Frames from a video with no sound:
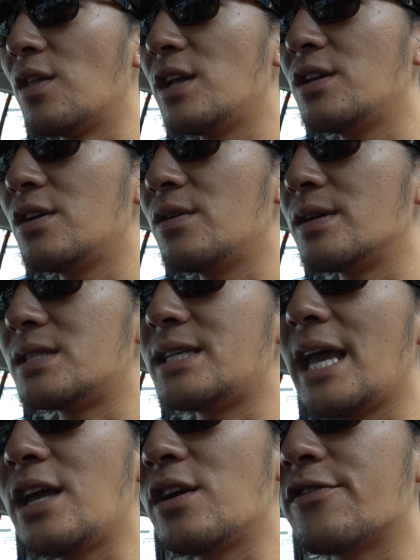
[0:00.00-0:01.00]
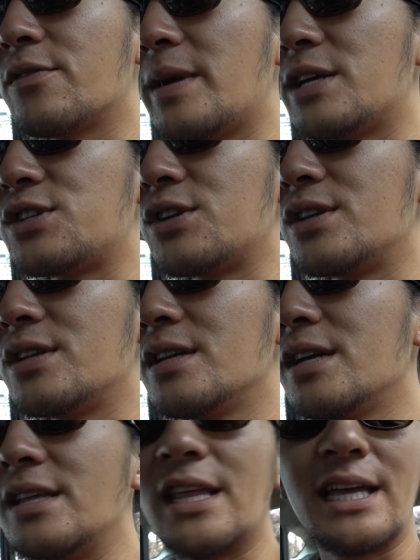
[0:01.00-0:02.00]
All they do is take your information,
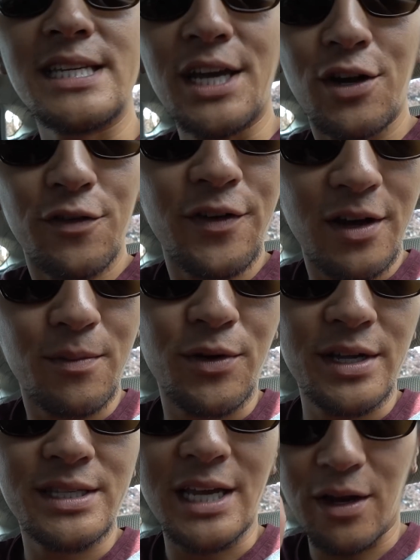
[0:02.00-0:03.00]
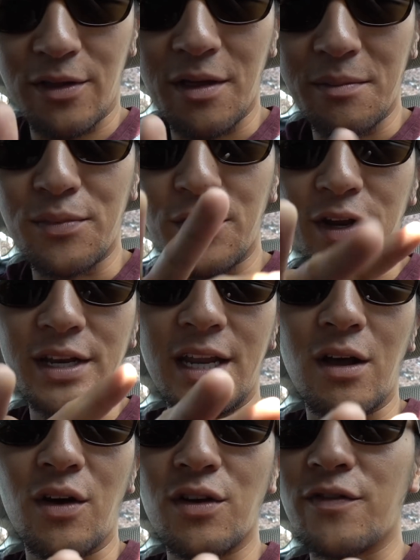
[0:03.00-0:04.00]
they take your fingerprints, like your thumbprint
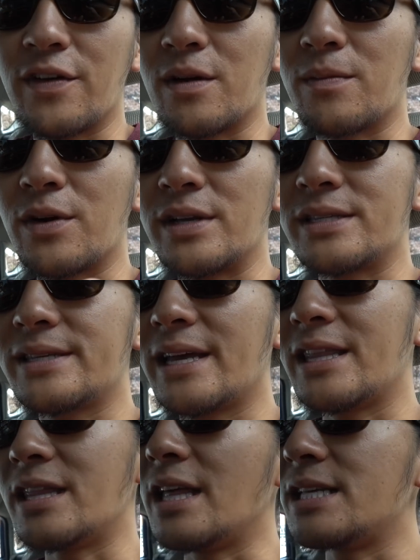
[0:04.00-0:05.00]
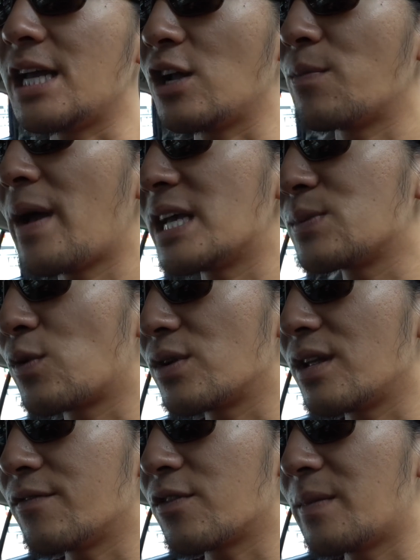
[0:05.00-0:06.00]
and all your fingerprints, and then they take your
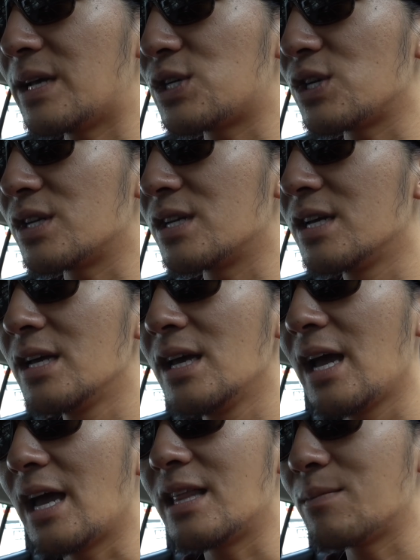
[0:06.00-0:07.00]
passport information, and